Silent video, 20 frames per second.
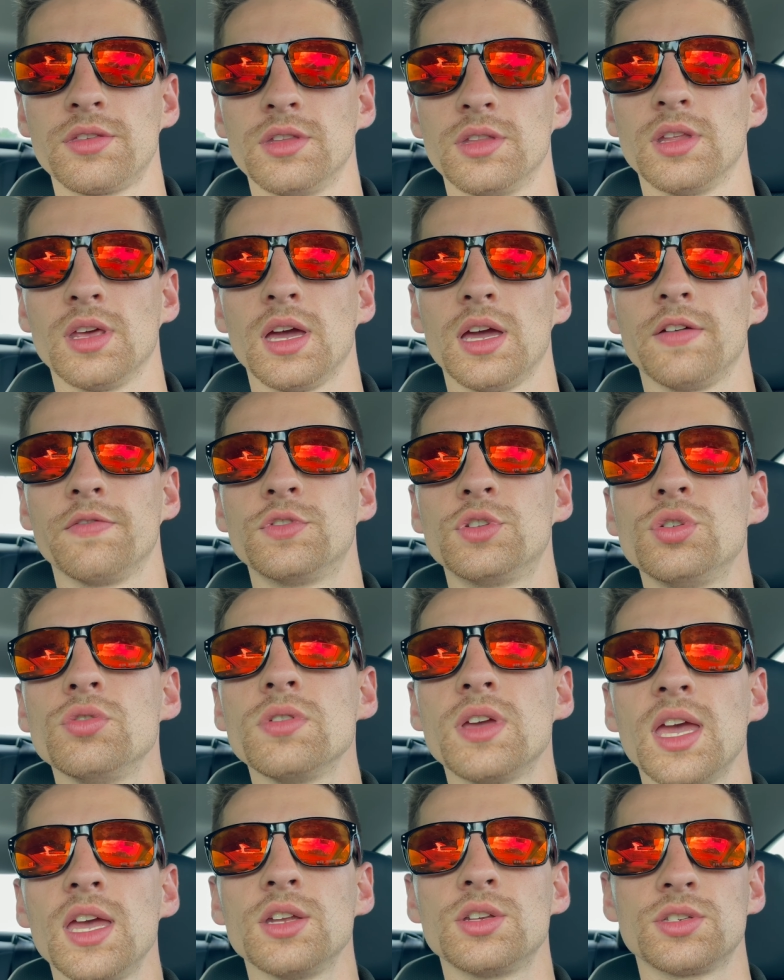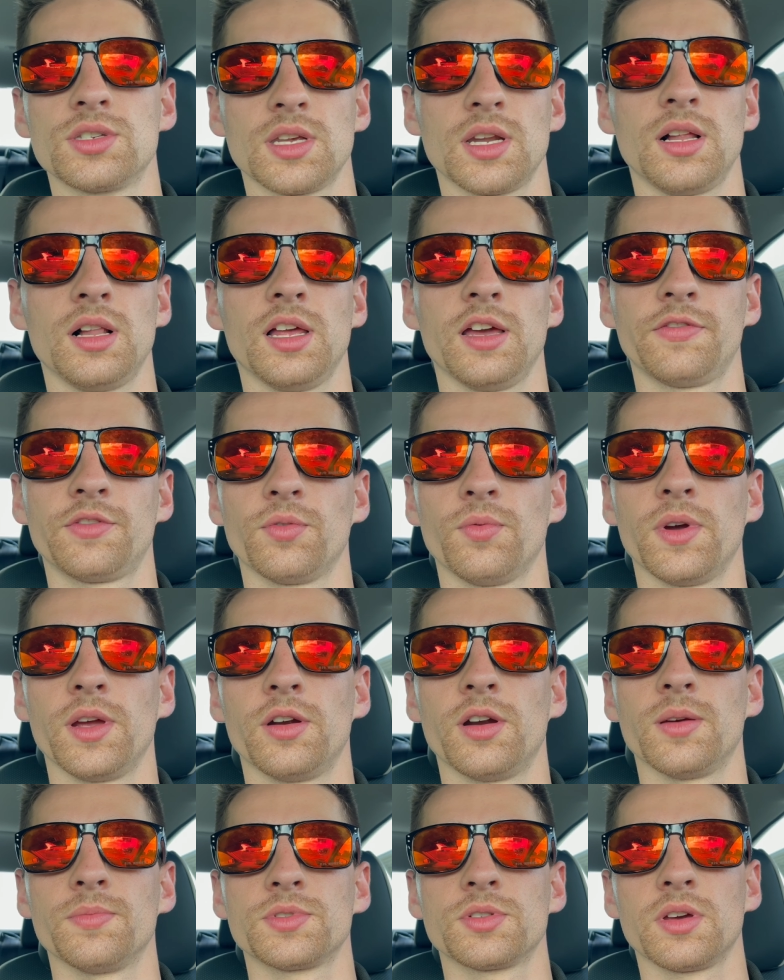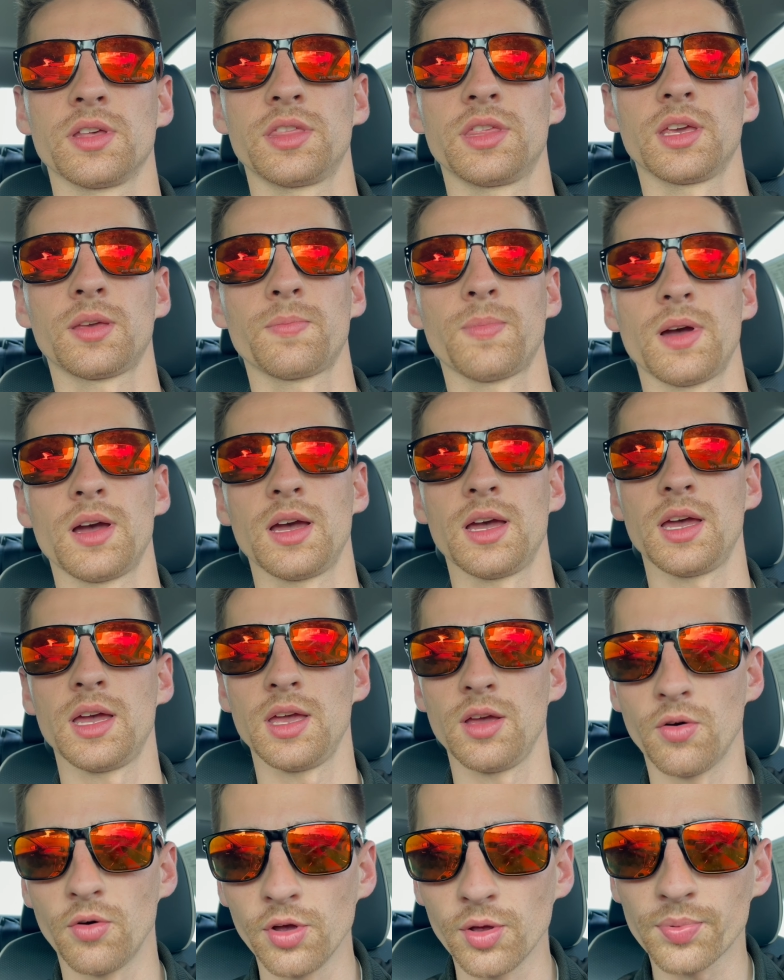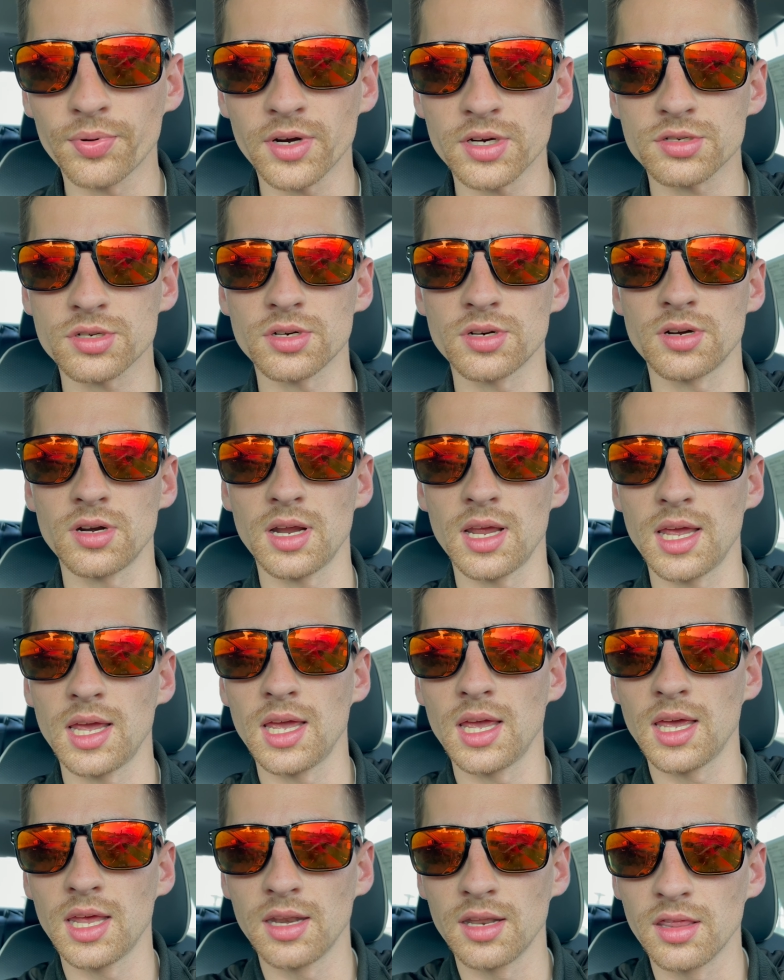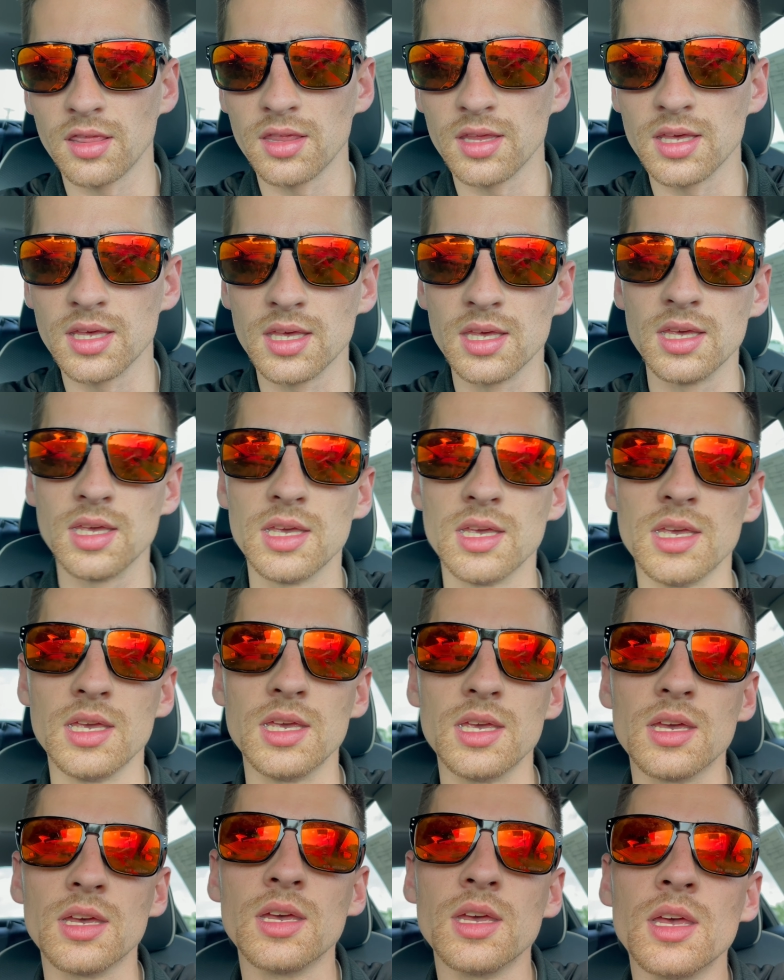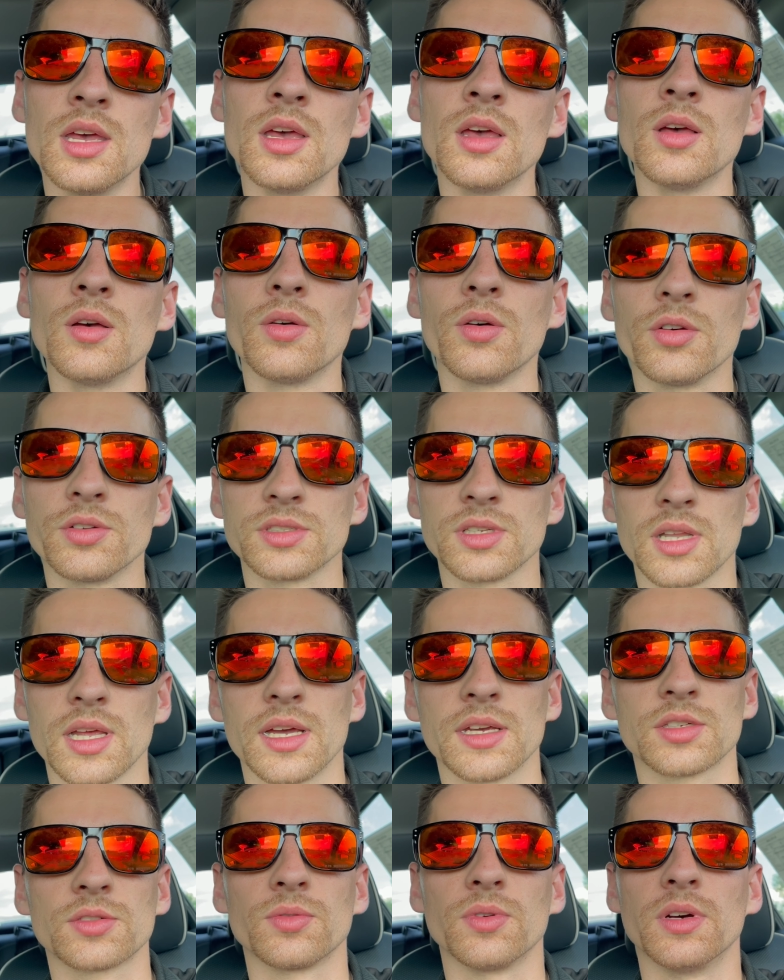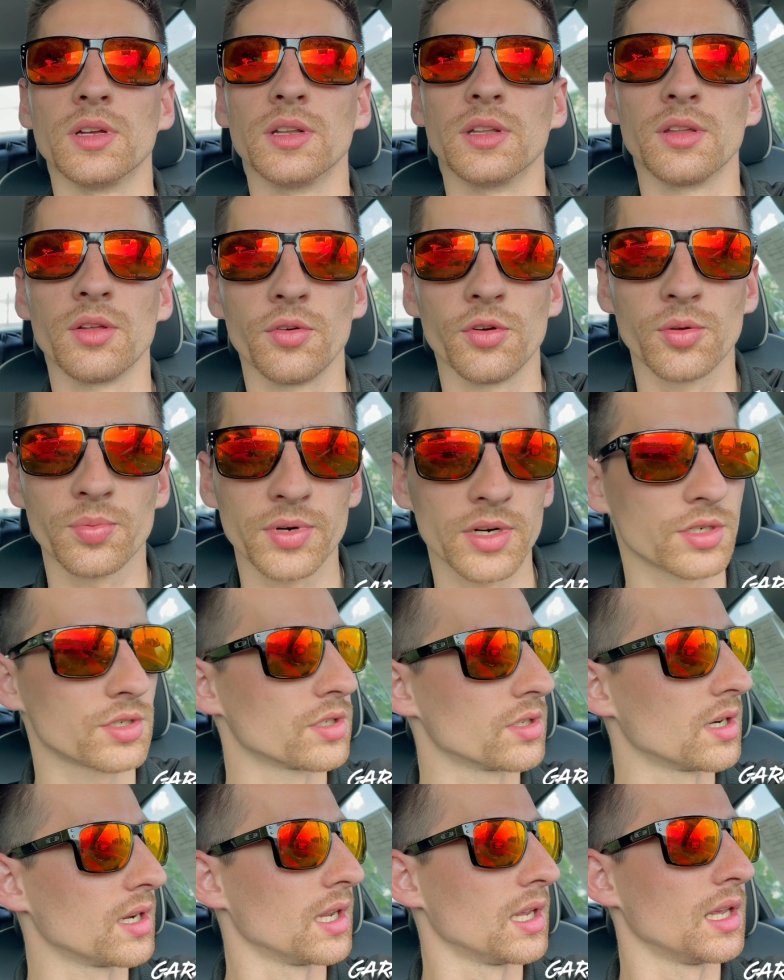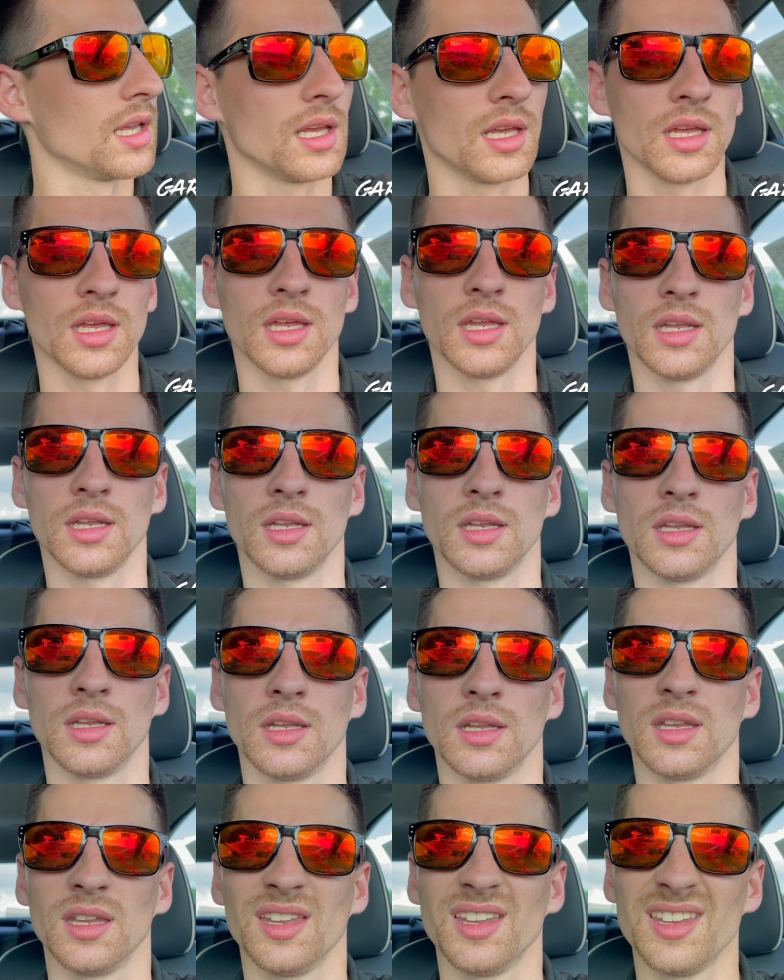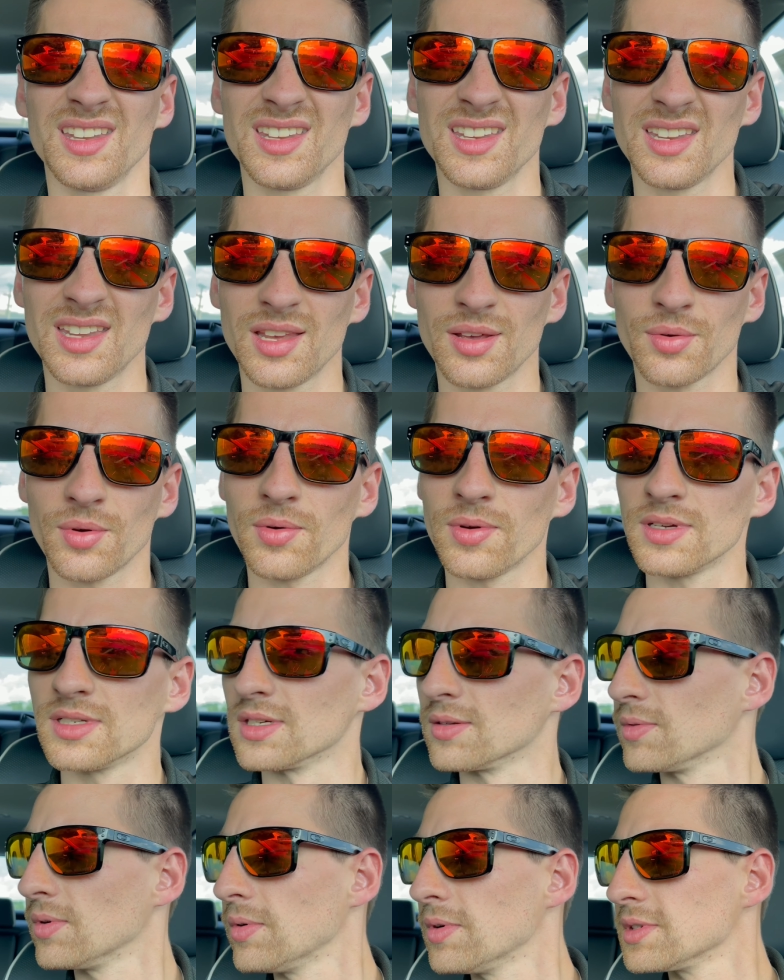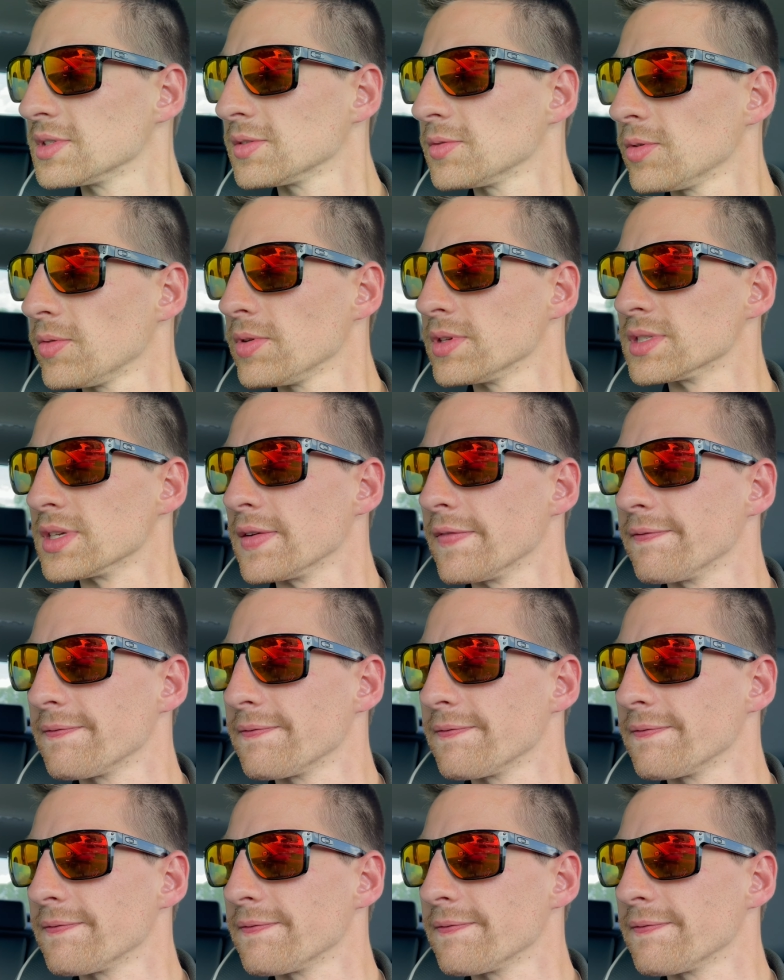I have 2 gauges that I'll have to wire up. So I think my oil pressure and the, what was the last one? Oil pressure and, what was it?